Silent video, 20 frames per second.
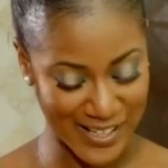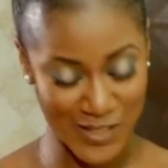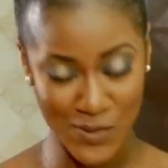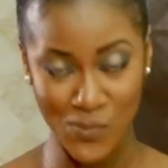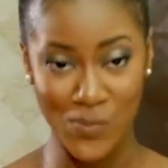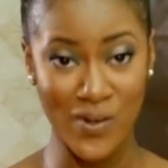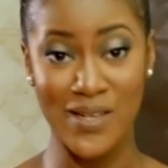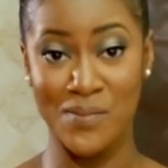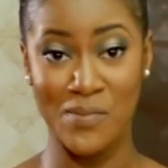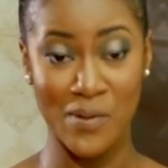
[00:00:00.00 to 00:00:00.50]
is
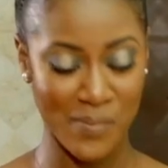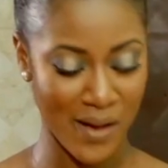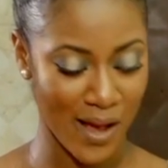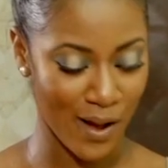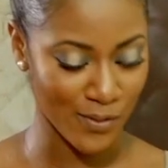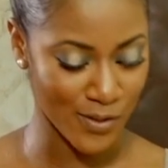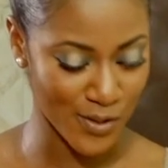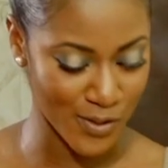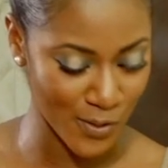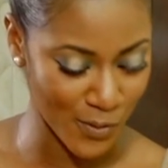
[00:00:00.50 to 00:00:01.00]
what I'm
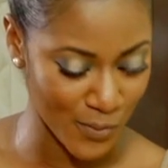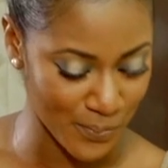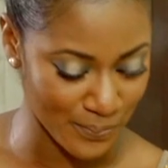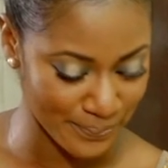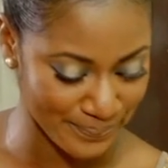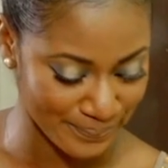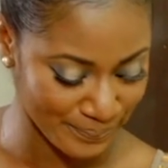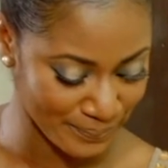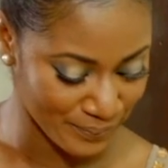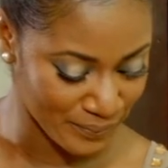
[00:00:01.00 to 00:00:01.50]
about, so.
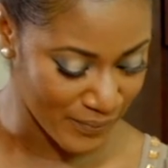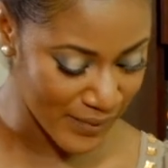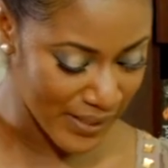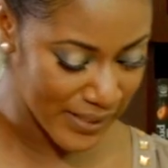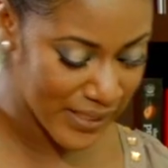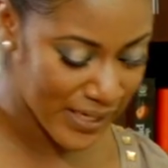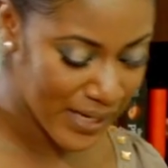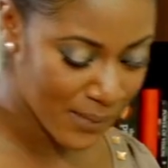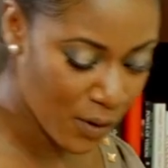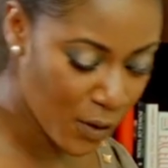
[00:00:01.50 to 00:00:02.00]

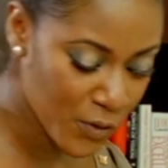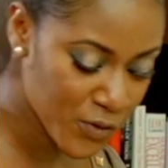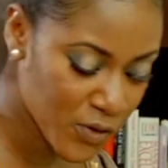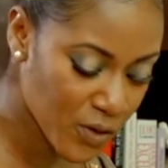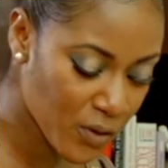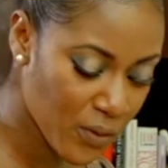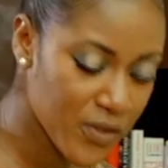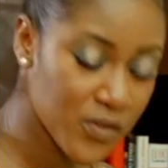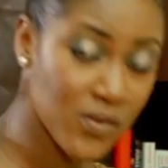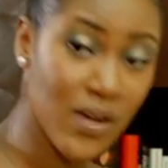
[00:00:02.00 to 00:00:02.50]
Then I'm
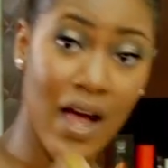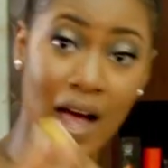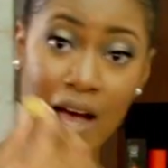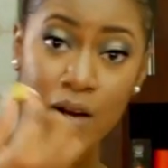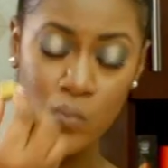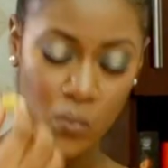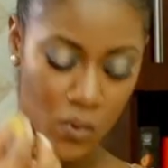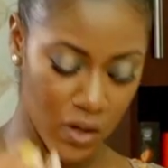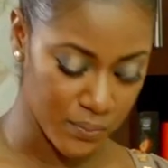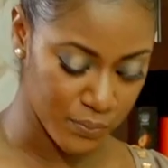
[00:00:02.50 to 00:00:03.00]
also going to
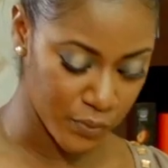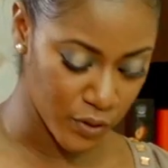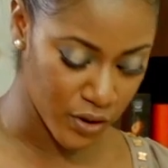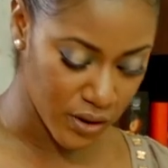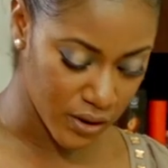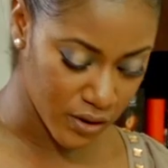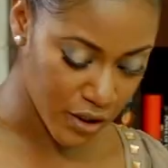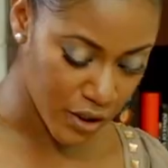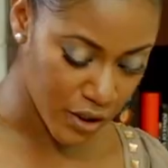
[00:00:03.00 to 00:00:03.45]
add 1 bouillon